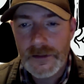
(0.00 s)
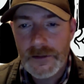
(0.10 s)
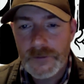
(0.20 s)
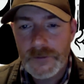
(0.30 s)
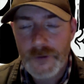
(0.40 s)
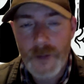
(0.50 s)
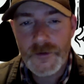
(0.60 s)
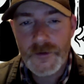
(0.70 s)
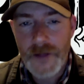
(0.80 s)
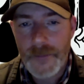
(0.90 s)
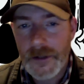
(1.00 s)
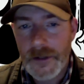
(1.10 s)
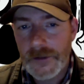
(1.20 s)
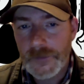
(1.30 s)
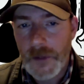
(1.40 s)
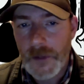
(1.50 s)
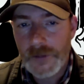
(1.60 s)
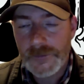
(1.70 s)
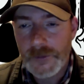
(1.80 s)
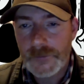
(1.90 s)
drops in that bucket as
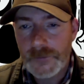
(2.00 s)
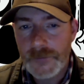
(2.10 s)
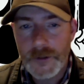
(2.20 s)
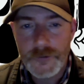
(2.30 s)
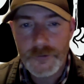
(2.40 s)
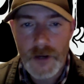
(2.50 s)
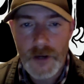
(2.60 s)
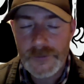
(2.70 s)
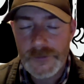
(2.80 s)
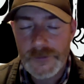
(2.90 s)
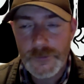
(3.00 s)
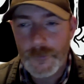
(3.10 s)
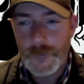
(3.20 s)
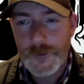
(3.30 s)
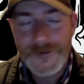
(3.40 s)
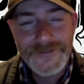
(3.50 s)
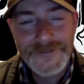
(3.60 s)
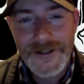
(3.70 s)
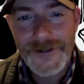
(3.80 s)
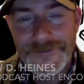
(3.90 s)
possible, bigger drops and so forth. Yeah.